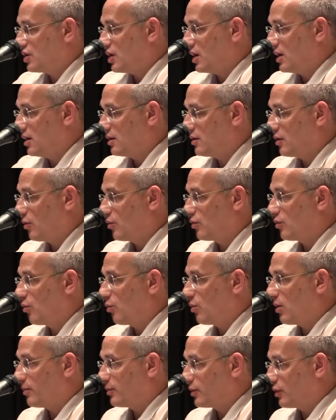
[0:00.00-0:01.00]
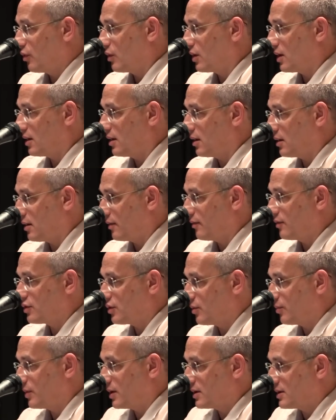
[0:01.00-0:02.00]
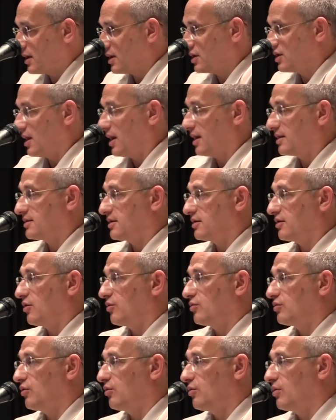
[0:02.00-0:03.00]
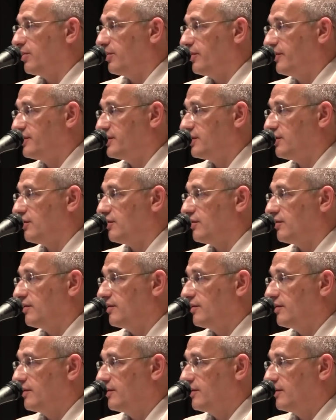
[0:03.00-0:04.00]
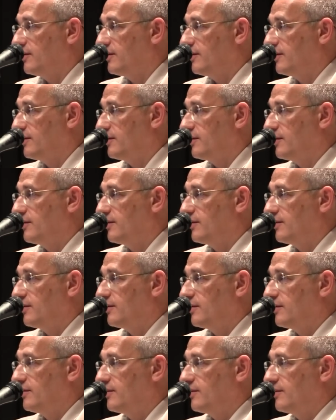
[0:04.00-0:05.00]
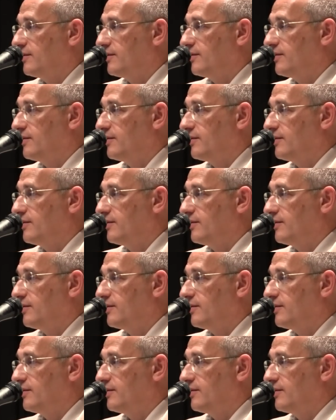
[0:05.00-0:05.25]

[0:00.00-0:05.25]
person is selfish and they build relationships to enjoy each other.